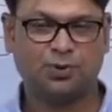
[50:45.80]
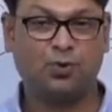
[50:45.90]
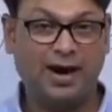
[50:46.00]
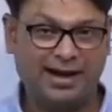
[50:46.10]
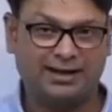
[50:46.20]

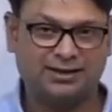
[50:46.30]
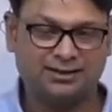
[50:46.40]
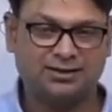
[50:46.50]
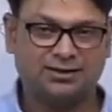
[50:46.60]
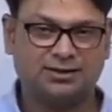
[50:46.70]
Why?
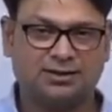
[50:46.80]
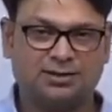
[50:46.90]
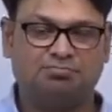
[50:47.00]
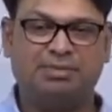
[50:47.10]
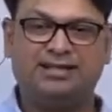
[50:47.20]

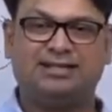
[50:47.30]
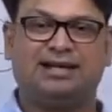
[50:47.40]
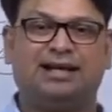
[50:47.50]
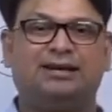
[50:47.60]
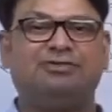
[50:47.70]

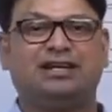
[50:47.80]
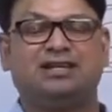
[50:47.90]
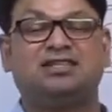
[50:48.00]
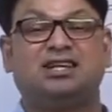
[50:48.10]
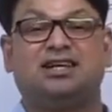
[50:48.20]
Basically, we
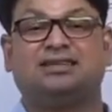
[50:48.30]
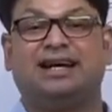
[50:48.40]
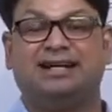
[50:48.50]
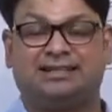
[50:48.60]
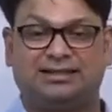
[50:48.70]
consider
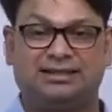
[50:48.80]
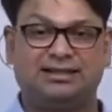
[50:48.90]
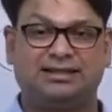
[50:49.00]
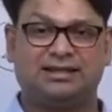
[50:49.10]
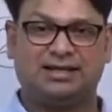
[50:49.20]
that
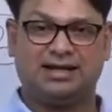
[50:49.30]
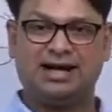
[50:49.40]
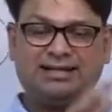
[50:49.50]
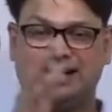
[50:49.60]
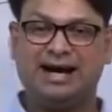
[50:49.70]

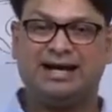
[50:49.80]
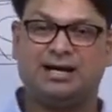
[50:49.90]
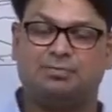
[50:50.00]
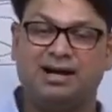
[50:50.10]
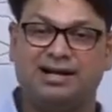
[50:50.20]

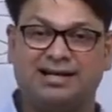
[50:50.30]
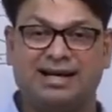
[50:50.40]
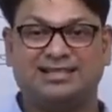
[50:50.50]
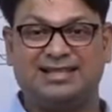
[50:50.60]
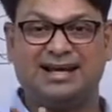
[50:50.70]
entire building
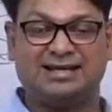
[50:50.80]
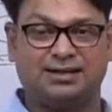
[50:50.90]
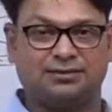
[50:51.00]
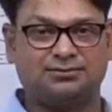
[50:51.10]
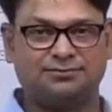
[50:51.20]
as
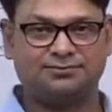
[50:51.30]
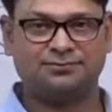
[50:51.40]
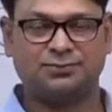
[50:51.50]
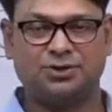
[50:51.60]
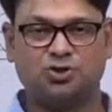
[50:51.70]
sacred.
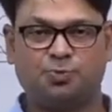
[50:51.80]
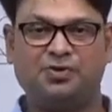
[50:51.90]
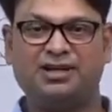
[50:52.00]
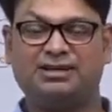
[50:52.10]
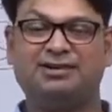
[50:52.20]
So
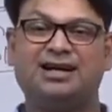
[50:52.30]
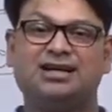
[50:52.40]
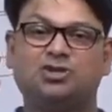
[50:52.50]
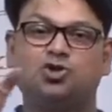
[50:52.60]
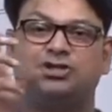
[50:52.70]
whatever
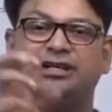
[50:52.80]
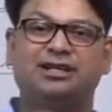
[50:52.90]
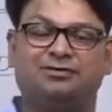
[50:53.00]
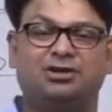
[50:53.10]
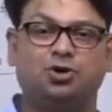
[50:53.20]

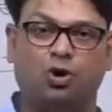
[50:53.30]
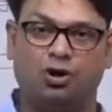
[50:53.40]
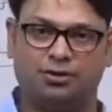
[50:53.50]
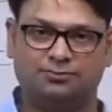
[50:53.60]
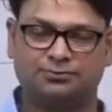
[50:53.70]
associated with
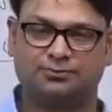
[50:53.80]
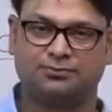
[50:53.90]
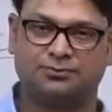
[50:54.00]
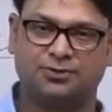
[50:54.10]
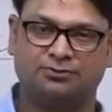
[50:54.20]
God,
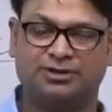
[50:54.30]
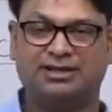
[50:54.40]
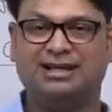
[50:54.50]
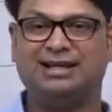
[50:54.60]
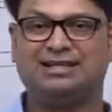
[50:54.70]
with
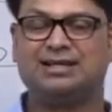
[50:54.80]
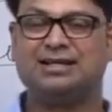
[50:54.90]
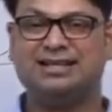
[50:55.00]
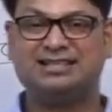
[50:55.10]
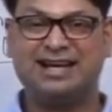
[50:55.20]

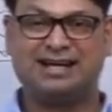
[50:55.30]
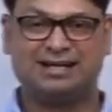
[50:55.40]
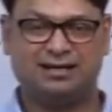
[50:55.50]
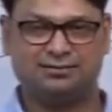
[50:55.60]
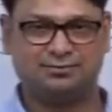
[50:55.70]
religion is
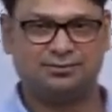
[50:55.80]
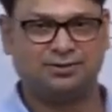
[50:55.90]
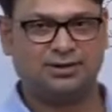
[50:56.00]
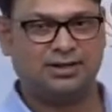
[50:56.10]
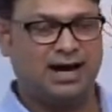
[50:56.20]
sacred.
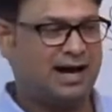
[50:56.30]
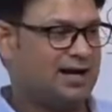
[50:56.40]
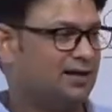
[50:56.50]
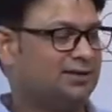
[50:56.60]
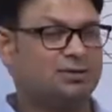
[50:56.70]

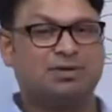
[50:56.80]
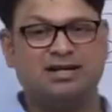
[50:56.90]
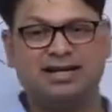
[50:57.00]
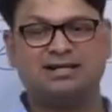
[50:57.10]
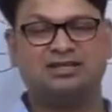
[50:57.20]
And other
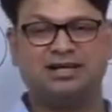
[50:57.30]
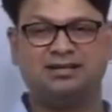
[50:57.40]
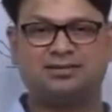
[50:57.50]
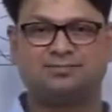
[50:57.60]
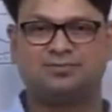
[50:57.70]
mundane
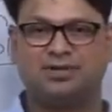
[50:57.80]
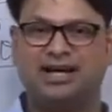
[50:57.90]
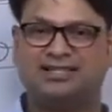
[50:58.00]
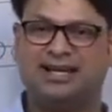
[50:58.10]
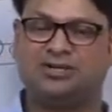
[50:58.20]
things, they
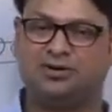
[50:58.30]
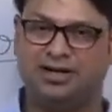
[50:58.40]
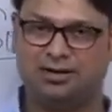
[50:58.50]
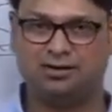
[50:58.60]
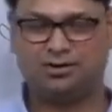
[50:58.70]
are
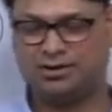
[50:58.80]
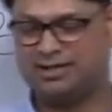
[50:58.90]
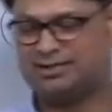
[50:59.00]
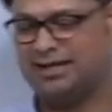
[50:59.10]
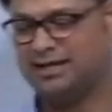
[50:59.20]
secular, or you
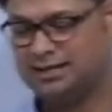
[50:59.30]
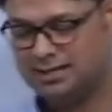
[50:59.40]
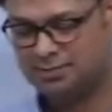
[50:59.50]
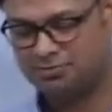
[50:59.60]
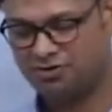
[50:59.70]
can say
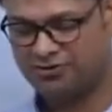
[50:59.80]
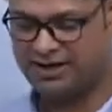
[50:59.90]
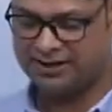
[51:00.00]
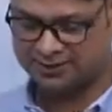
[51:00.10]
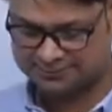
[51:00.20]

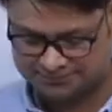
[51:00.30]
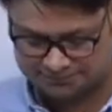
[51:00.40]
profane.